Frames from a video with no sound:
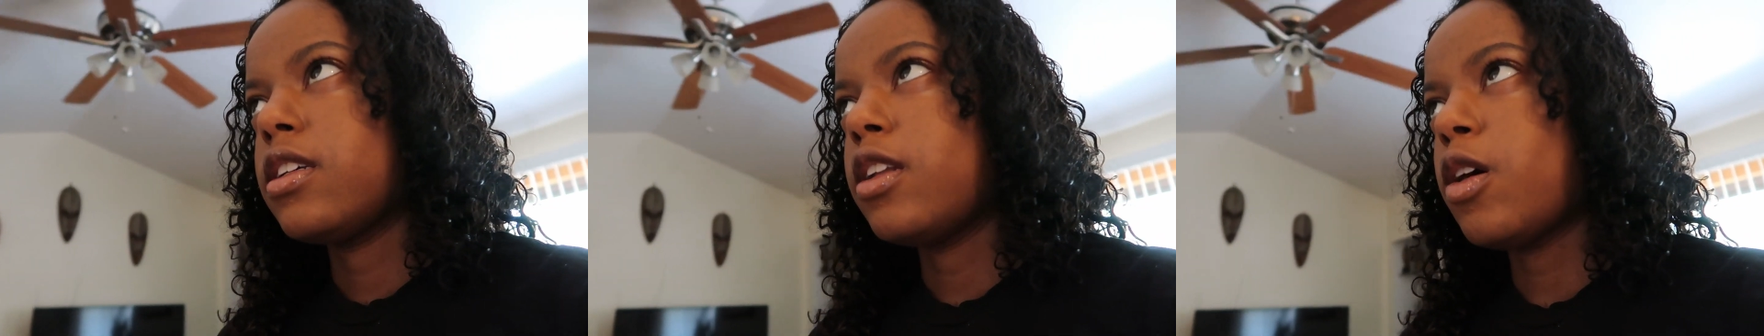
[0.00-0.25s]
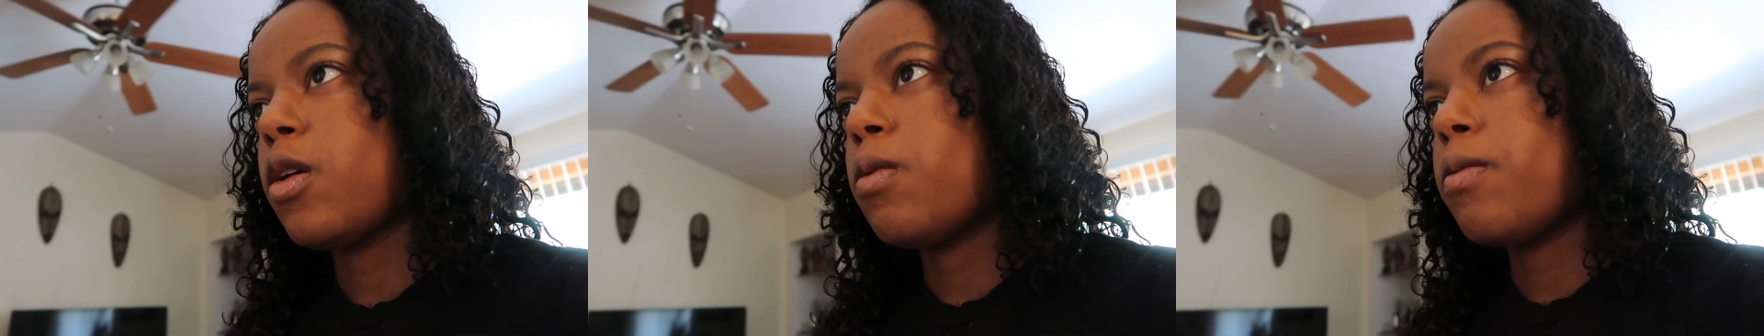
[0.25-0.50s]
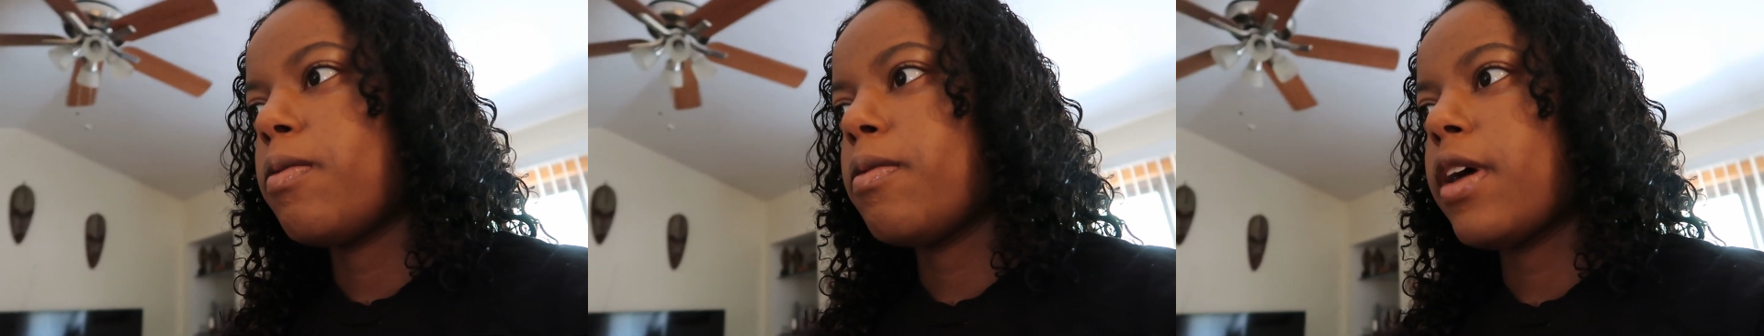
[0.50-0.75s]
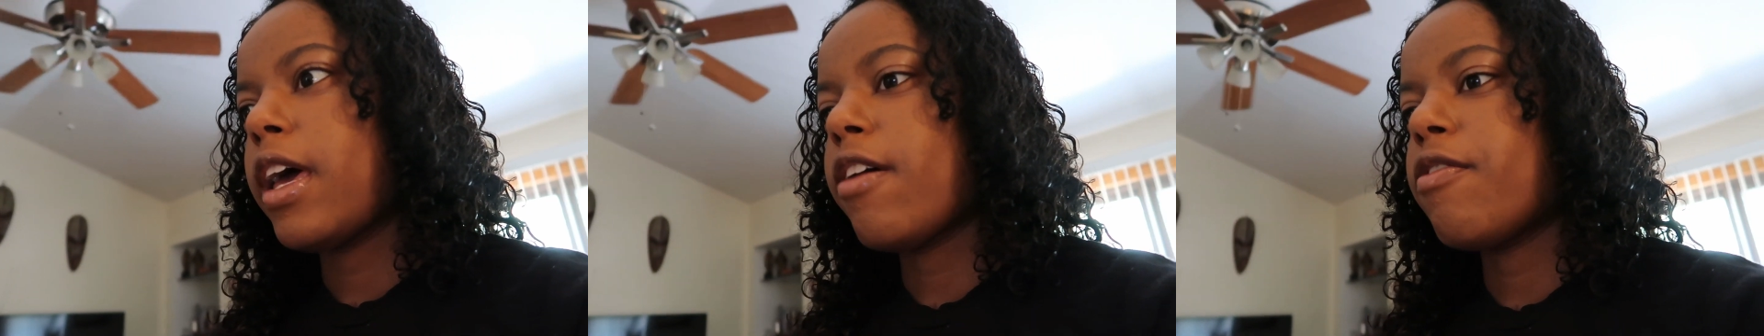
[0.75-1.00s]
you know,
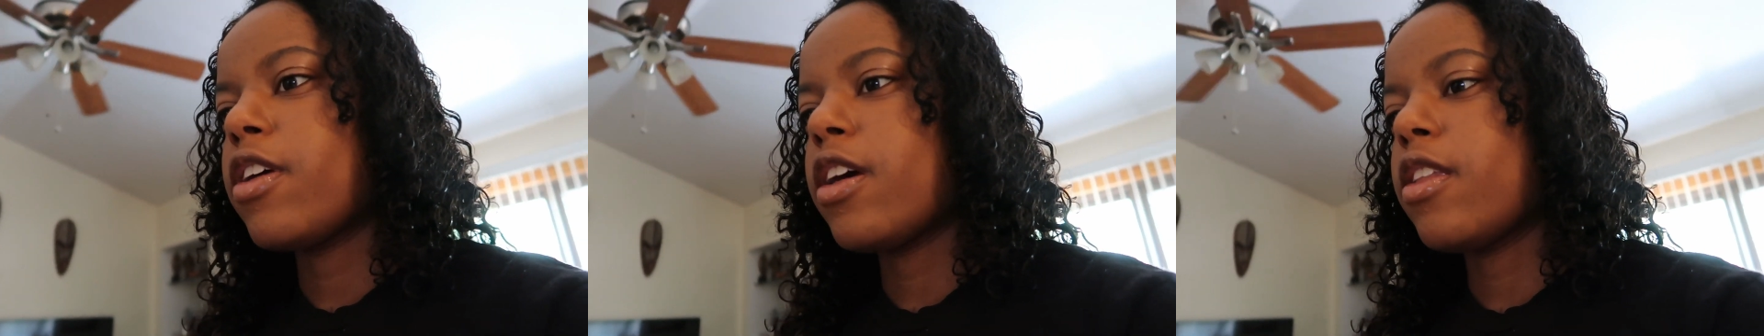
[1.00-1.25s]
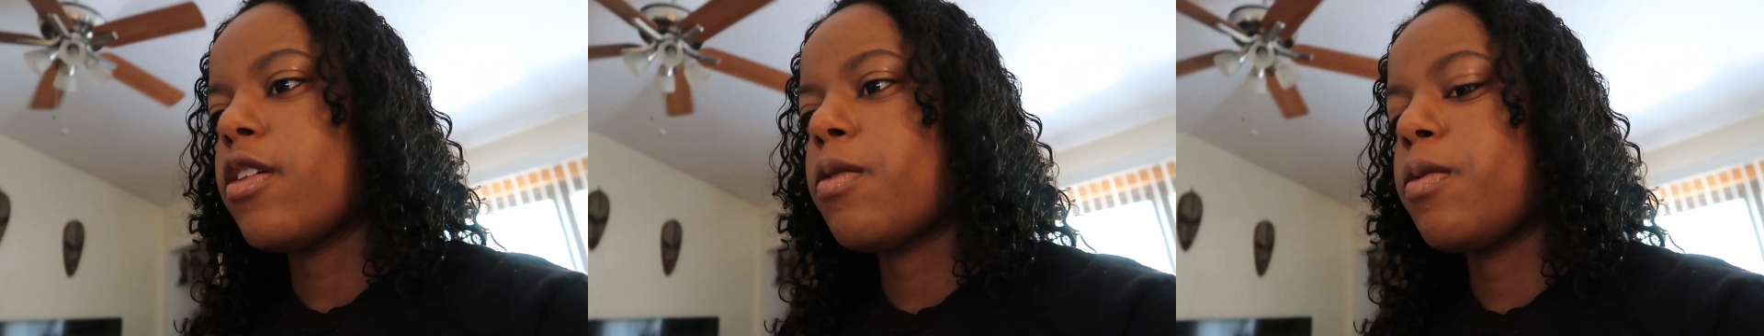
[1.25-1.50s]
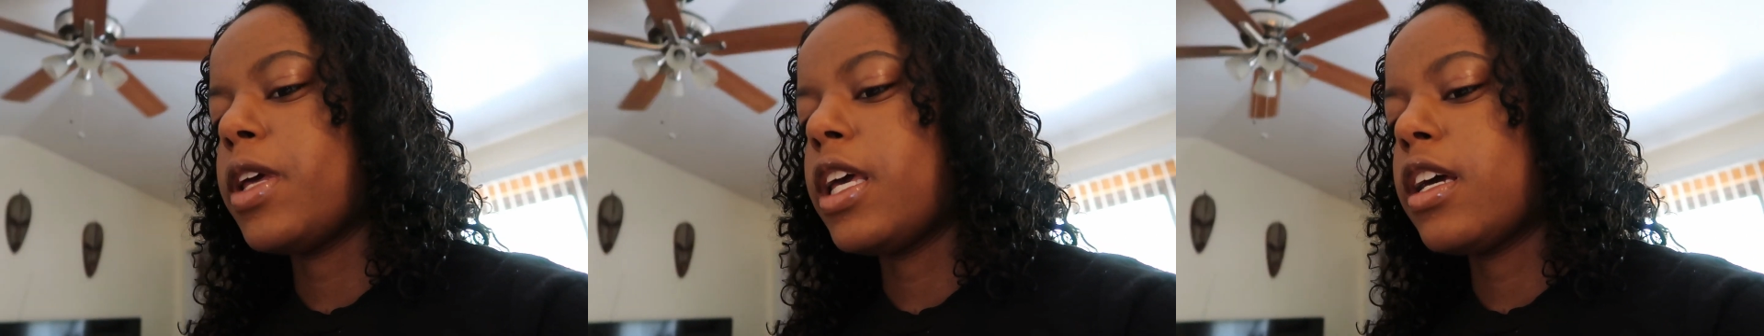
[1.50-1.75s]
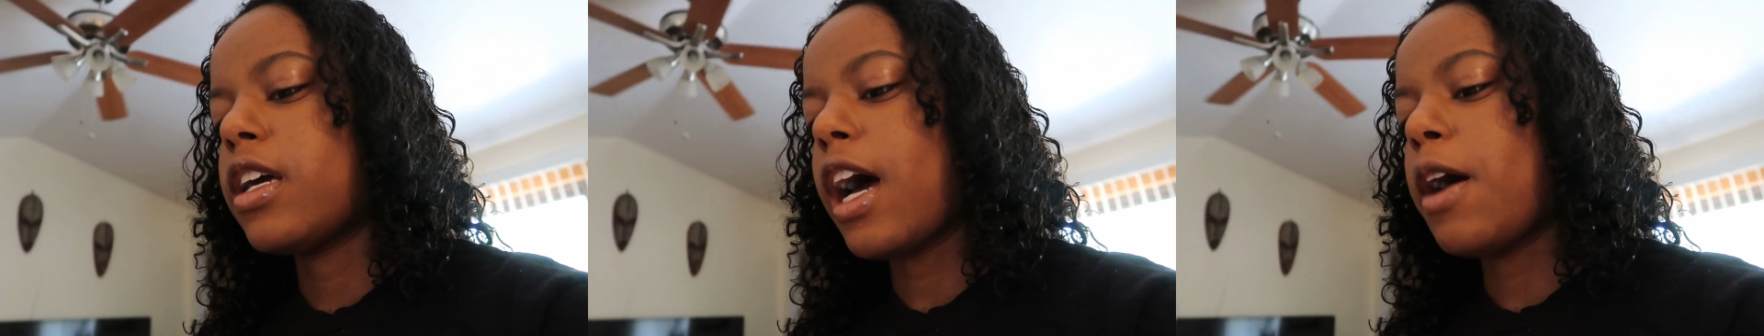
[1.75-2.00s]
every other
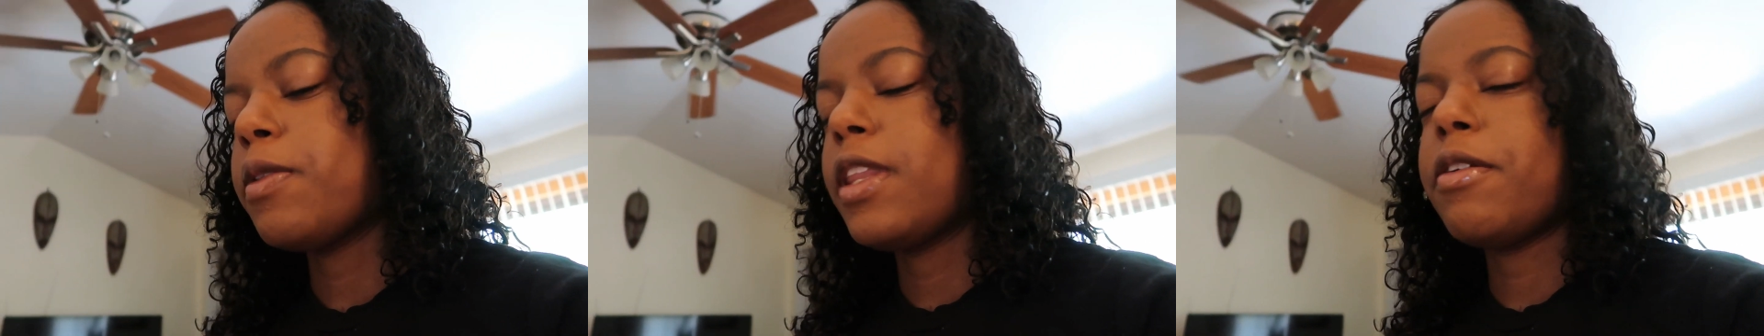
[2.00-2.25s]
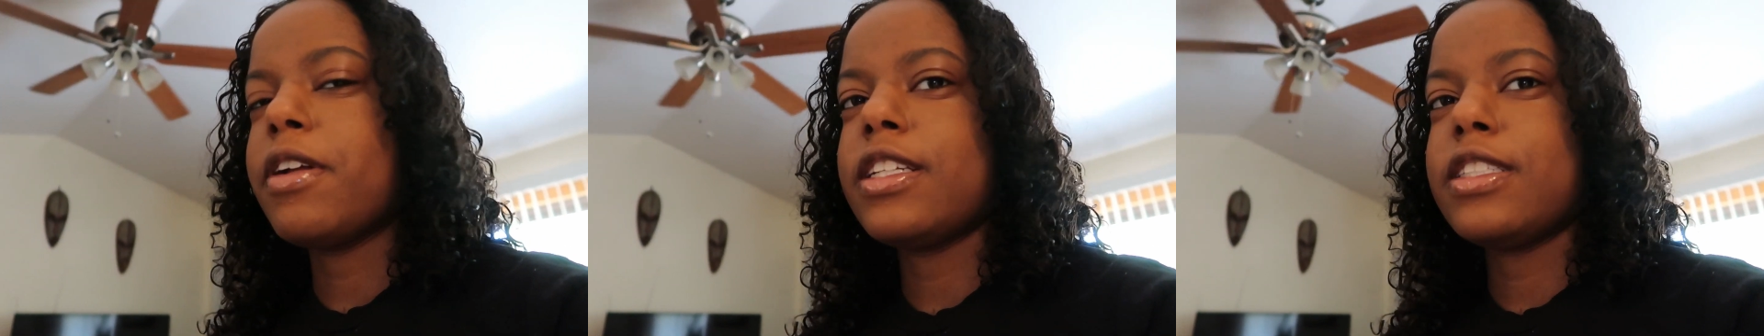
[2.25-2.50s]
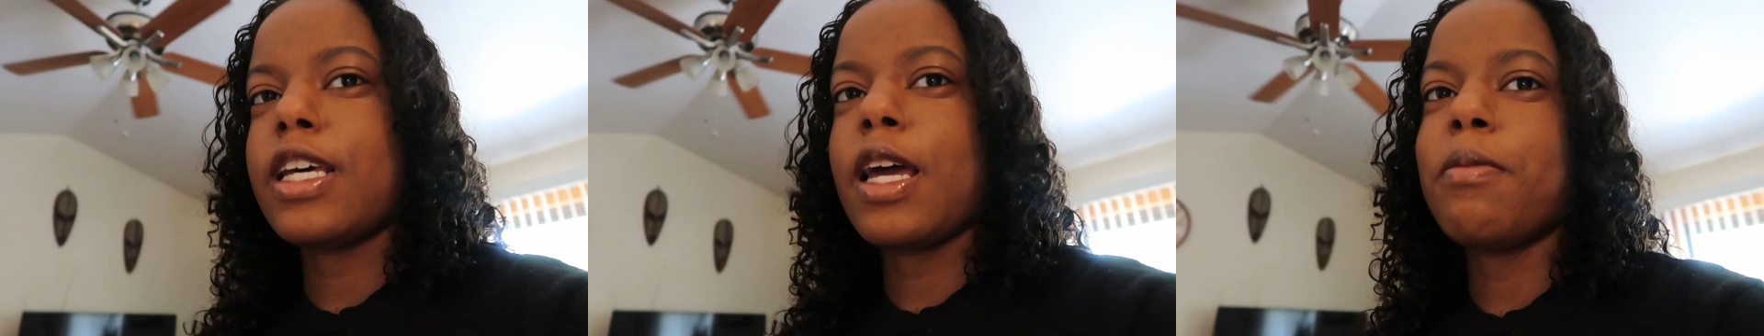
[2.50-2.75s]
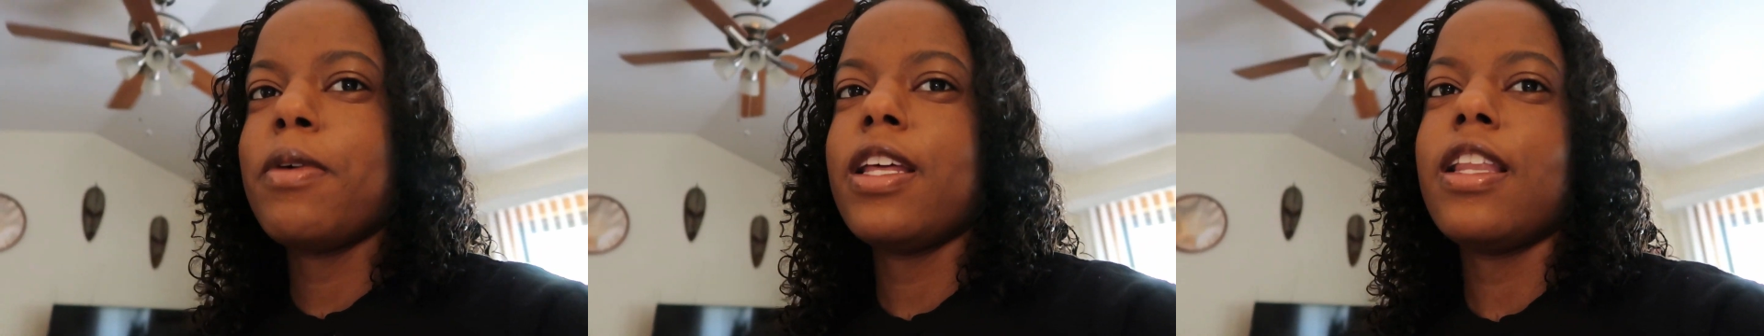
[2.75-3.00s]
week they would
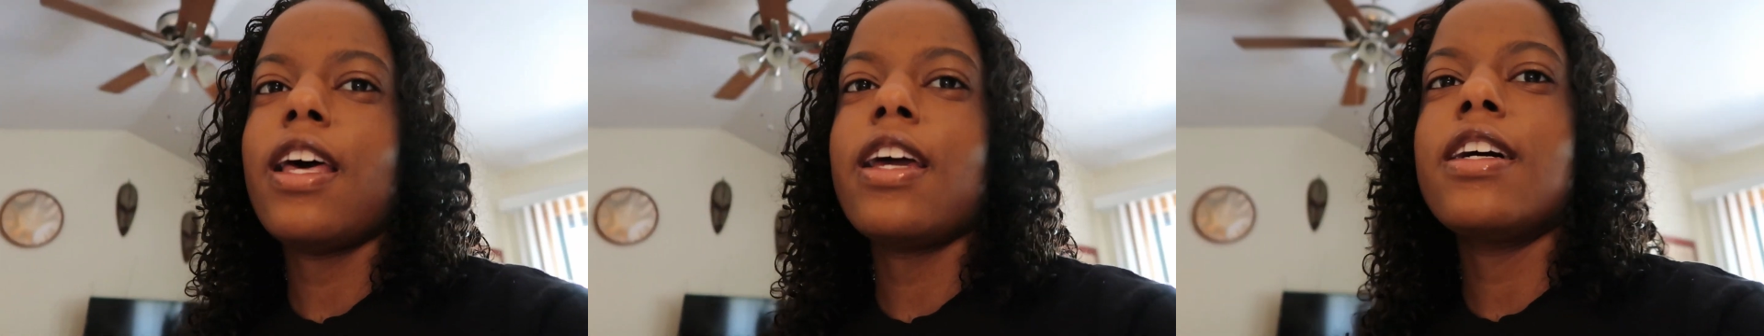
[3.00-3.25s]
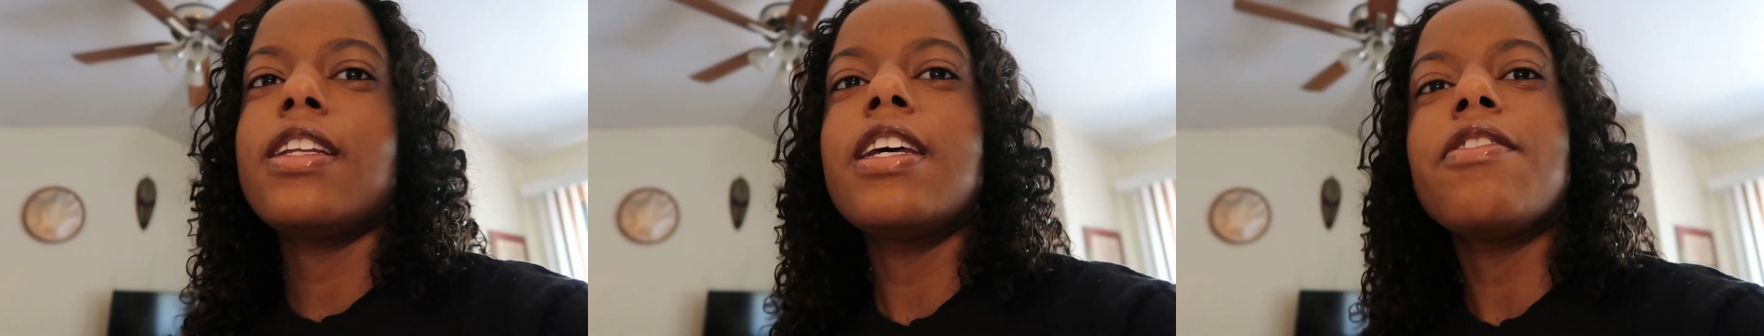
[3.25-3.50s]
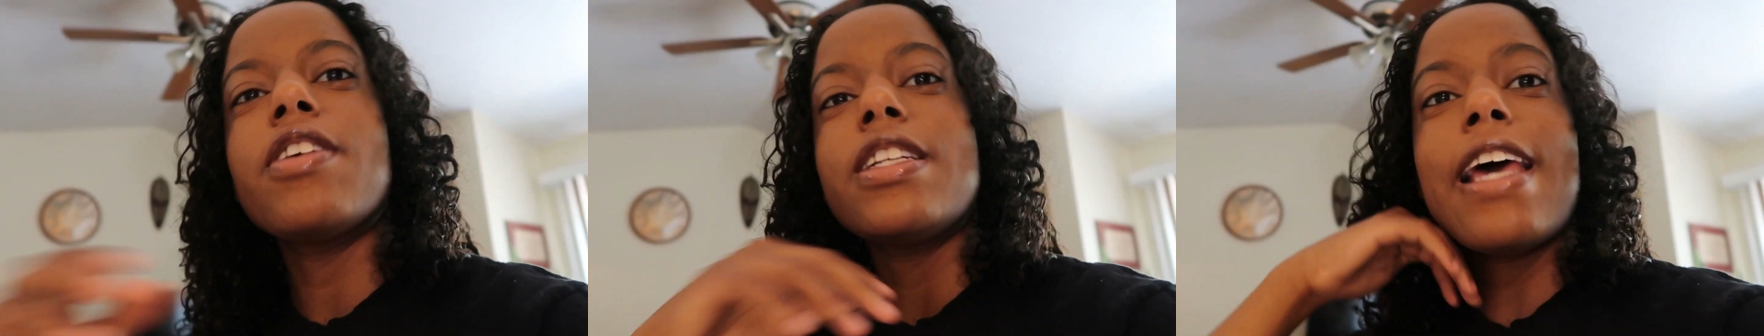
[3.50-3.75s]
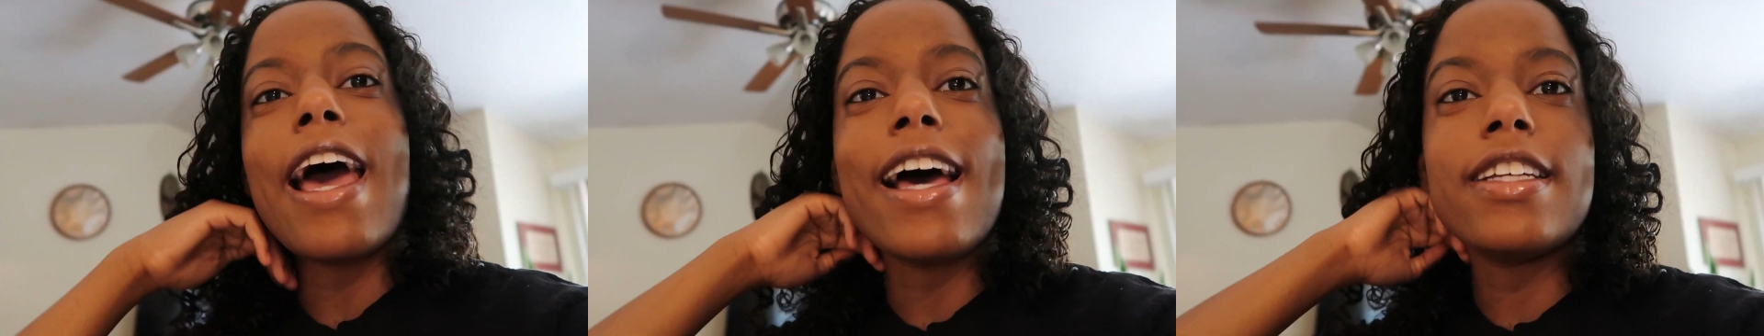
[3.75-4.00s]
assign me like
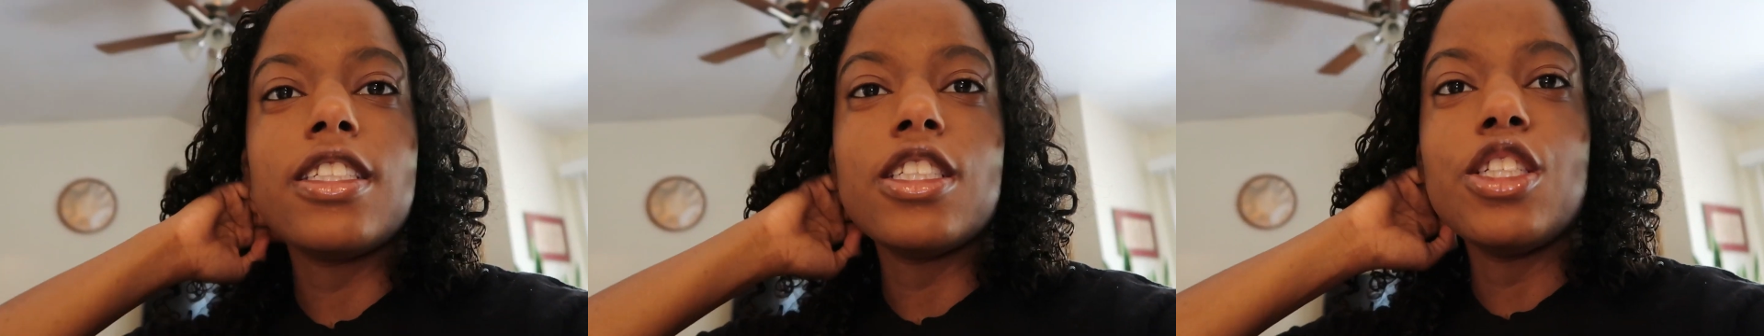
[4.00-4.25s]
different tasks to